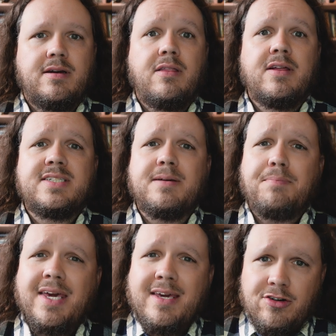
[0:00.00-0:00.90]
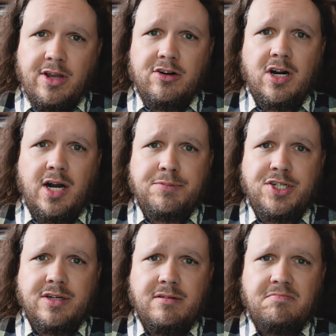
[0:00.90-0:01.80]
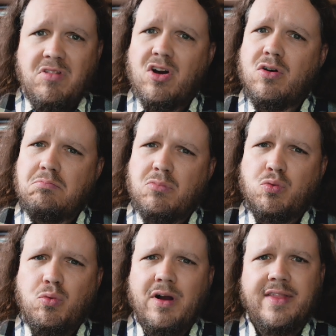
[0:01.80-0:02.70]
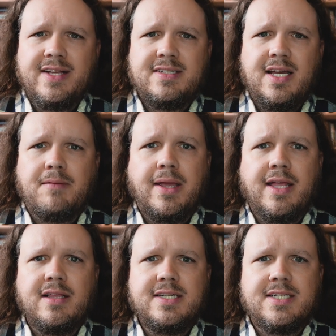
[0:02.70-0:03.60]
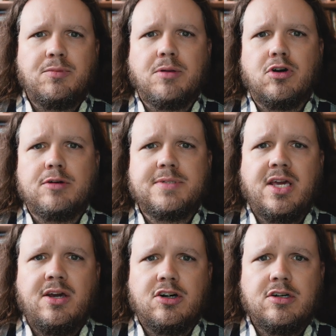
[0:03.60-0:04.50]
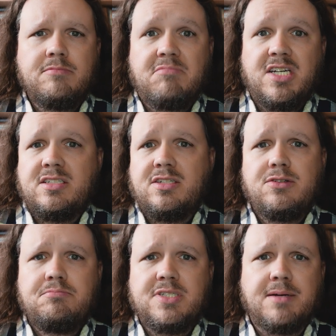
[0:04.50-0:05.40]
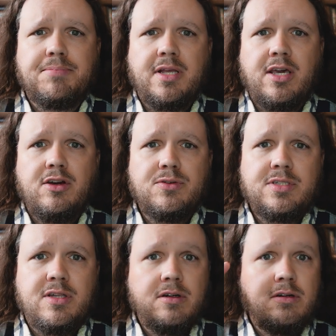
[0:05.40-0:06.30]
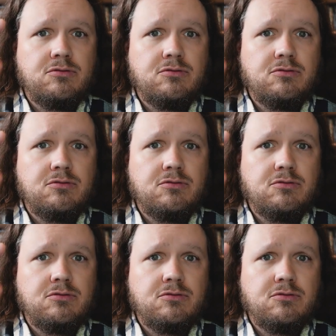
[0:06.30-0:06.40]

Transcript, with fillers: The superior option, though one that's admittedly somewhat more obscure, is to simply use the